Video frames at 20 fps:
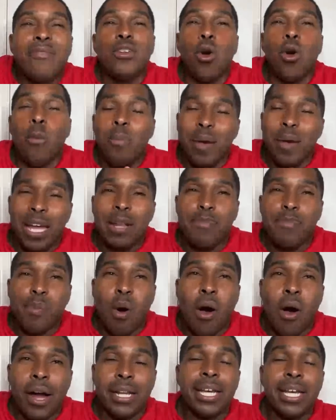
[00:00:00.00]
no pity
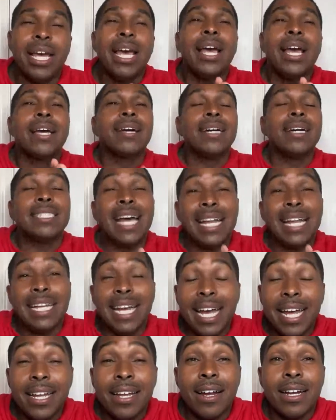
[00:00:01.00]
party. Cause at
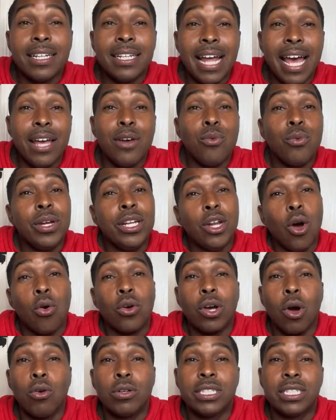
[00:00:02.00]
the end of the day, we know
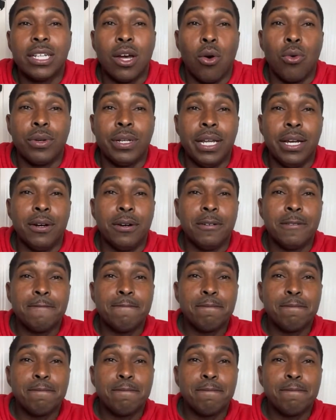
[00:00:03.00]
coach is gonna dip.